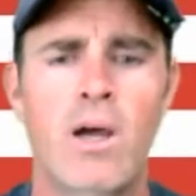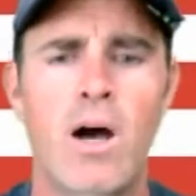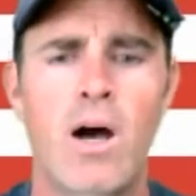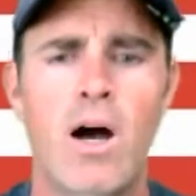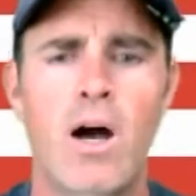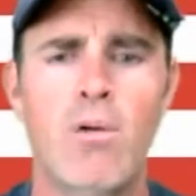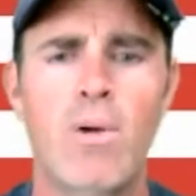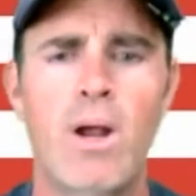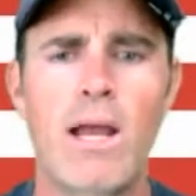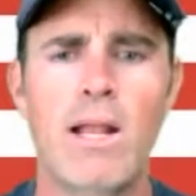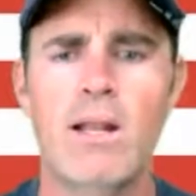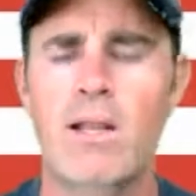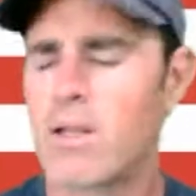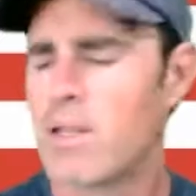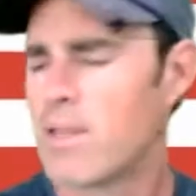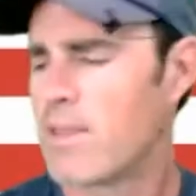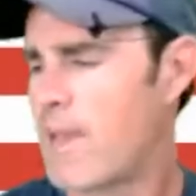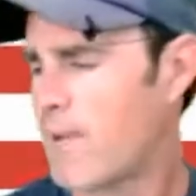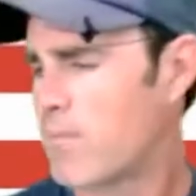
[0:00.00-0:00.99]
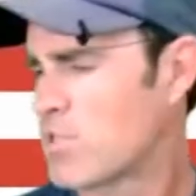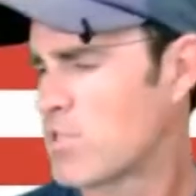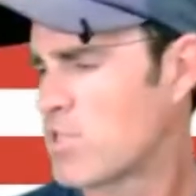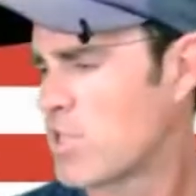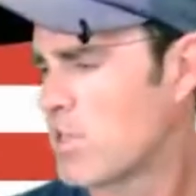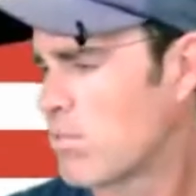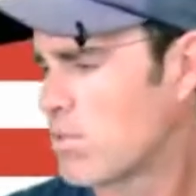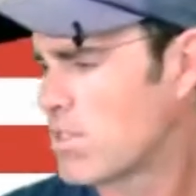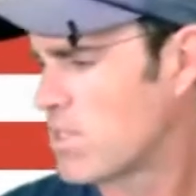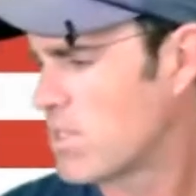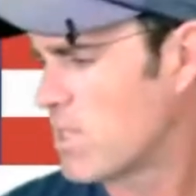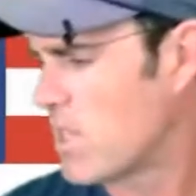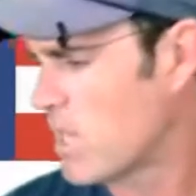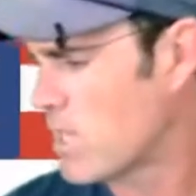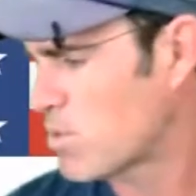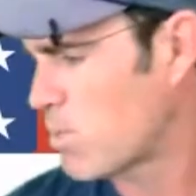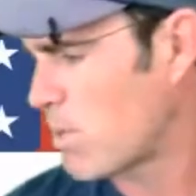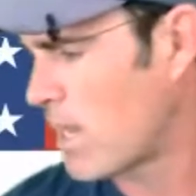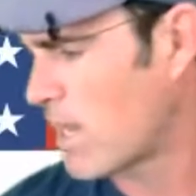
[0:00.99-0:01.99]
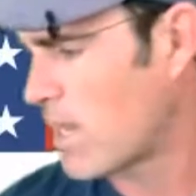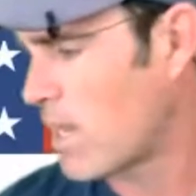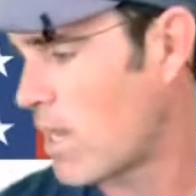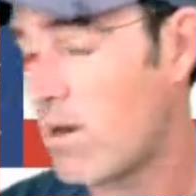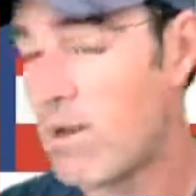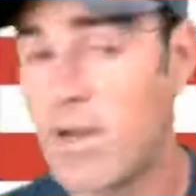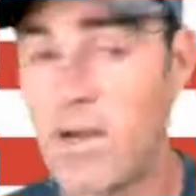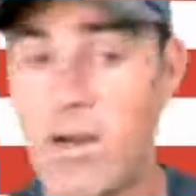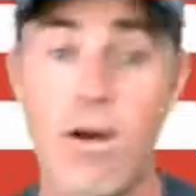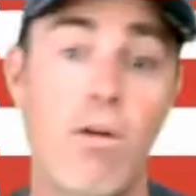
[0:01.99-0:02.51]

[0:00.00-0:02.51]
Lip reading: All right. That was good. What's the next one I got on here?